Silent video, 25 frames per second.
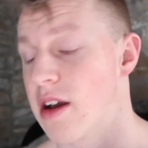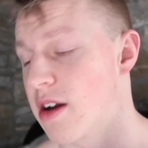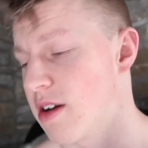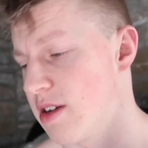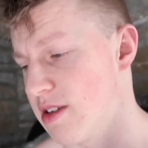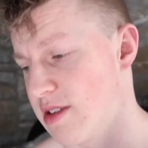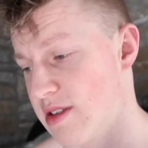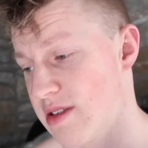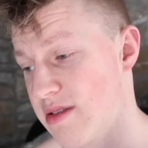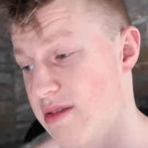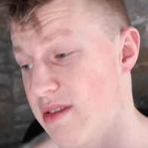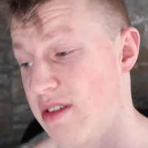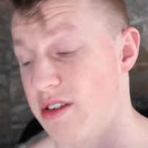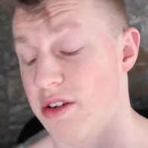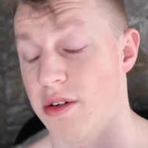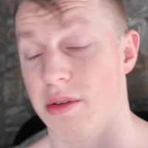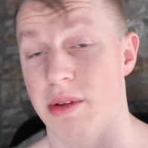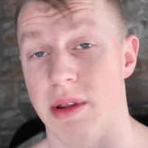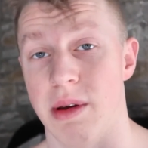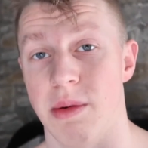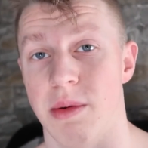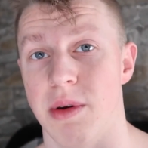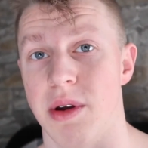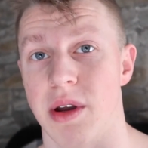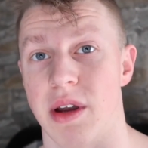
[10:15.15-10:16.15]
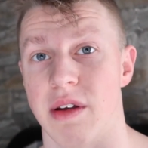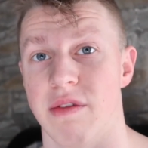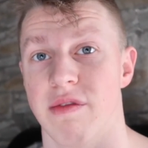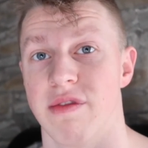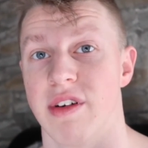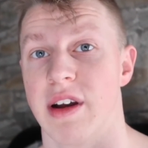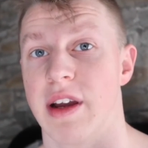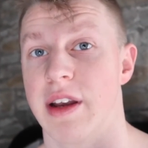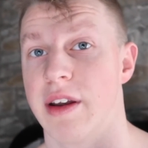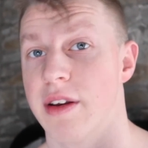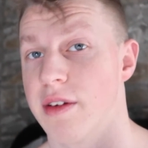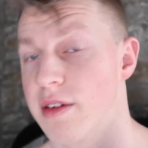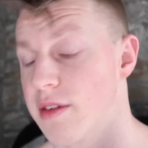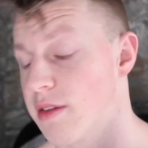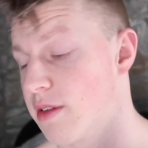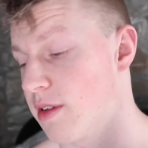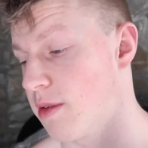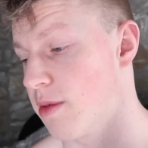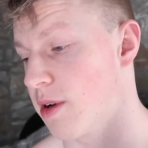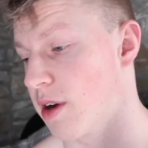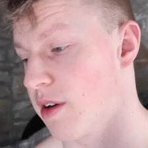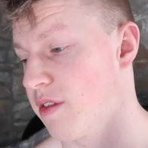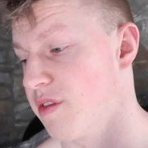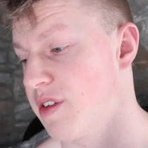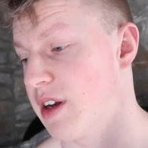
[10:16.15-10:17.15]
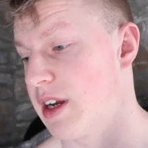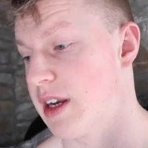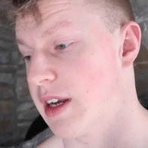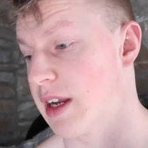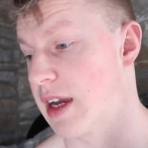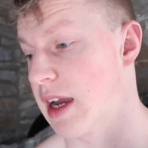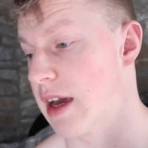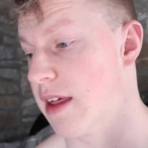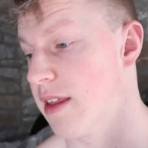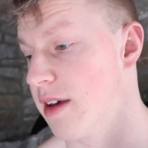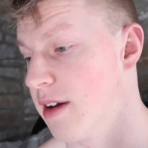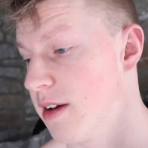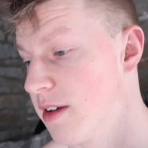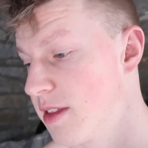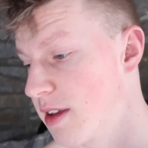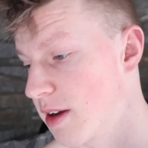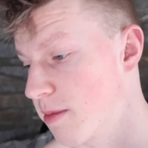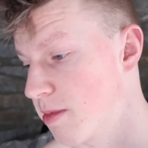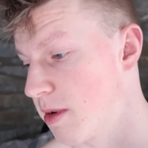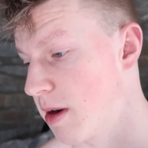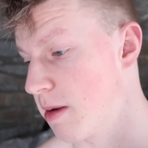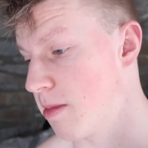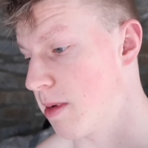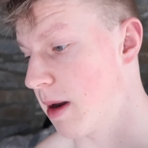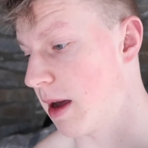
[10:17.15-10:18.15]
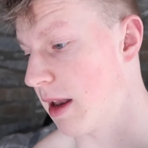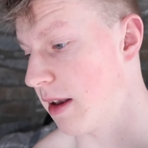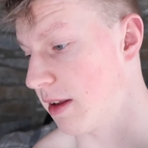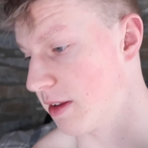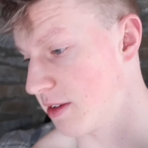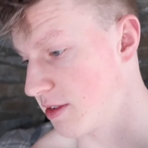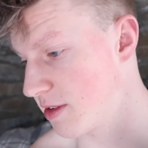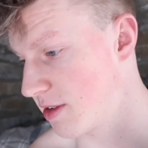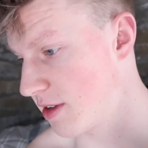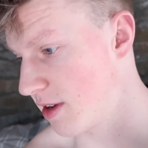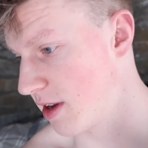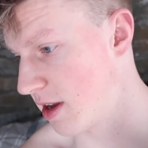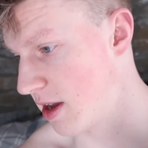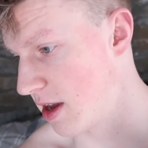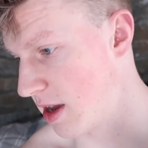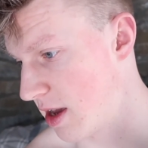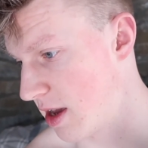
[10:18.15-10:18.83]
because you know they're working fine together, they're pretty balanced.